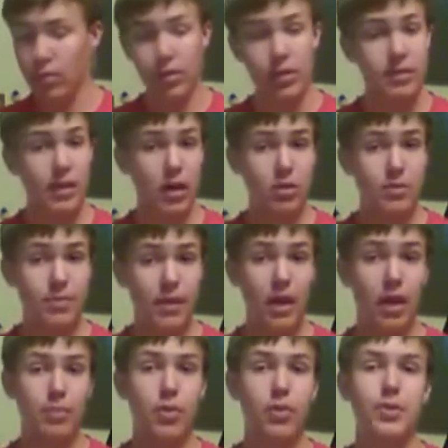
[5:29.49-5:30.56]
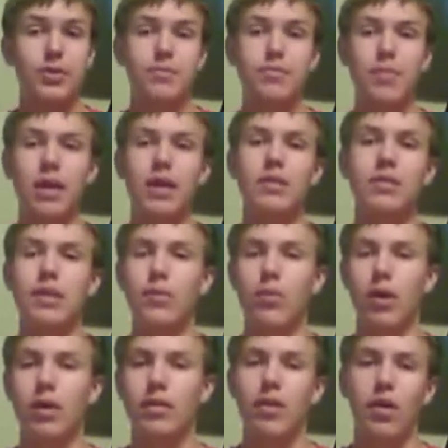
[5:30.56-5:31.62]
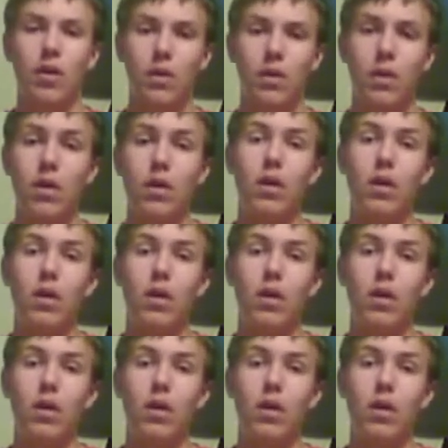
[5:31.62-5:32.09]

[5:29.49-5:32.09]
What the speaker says: designers may upload as many as they want, though